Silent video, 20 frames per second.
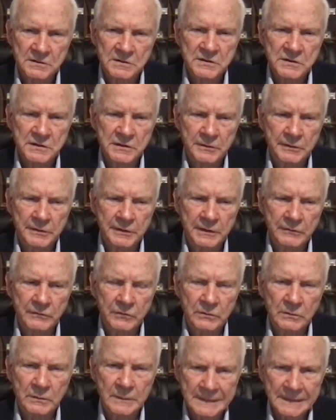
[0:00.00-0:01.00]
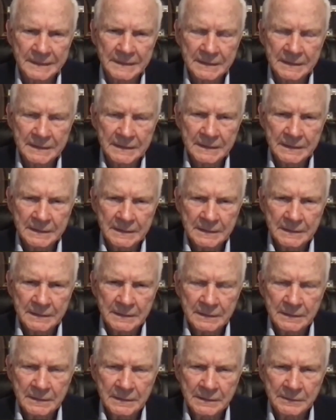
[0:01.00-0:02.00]
Sarajevo.
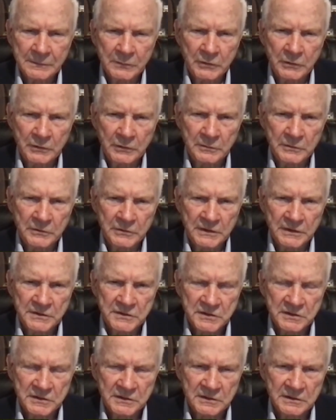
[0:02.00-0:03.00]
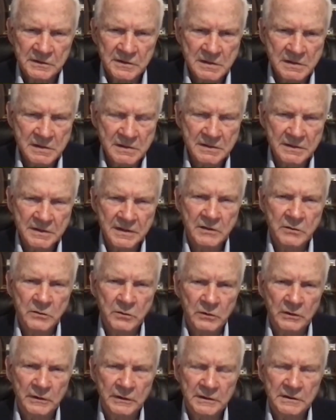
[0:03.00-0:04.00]
I'm going to address an
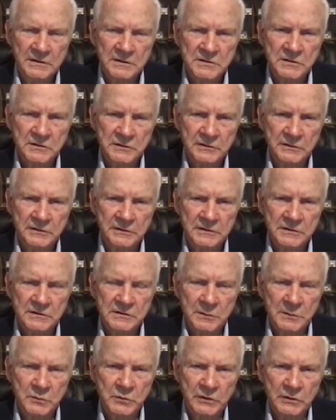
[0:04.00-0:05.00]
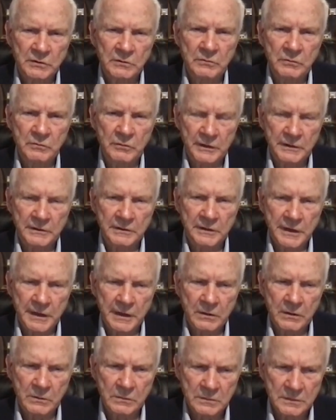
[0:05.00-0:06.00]
equally serious subject right
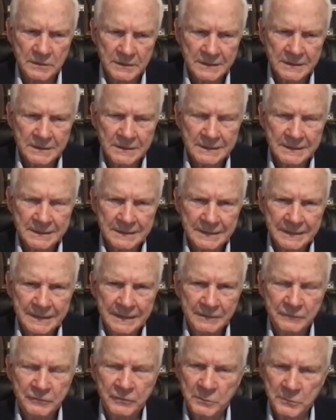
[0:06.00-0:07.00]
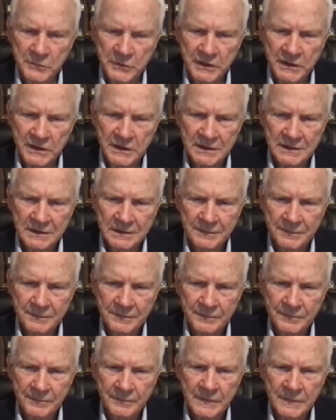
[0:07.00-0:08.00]
now. And for me,
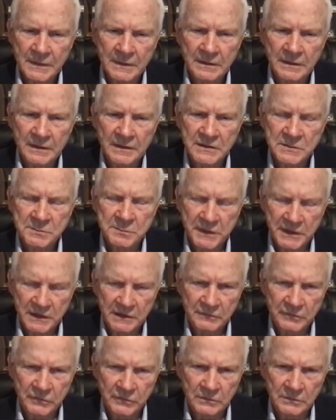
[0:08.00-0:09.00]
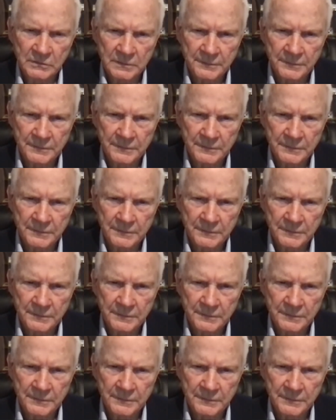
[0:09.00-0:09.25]
it's painful